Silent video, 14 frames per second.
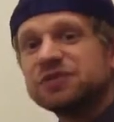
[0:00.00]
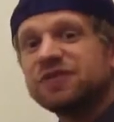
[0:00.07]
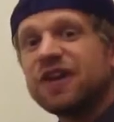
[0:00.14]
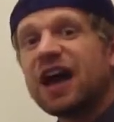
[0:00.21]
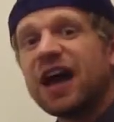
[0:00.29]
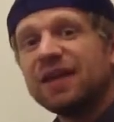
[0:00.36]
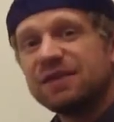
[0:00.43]

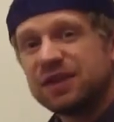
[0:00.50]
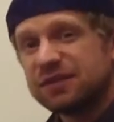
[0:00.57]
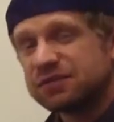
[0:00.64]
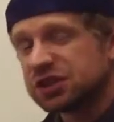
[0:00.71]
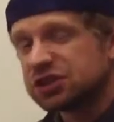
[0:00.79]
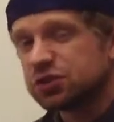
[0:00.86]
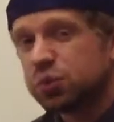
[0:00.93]
5 gives
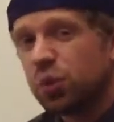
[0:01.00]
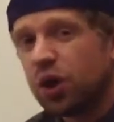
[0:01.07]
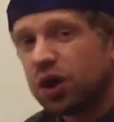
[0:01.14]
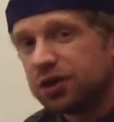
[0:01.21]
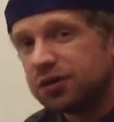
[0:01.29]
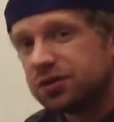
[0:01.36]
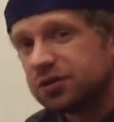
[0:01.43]
us
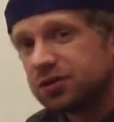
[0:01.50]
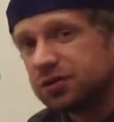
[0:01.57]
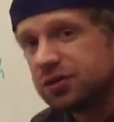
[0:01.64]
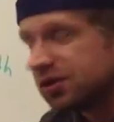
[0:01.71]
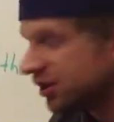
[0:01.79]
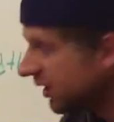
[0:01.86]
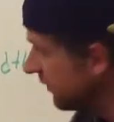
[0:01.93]
what?
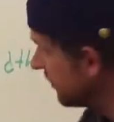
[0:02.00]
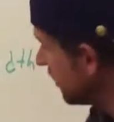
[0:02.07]
Gives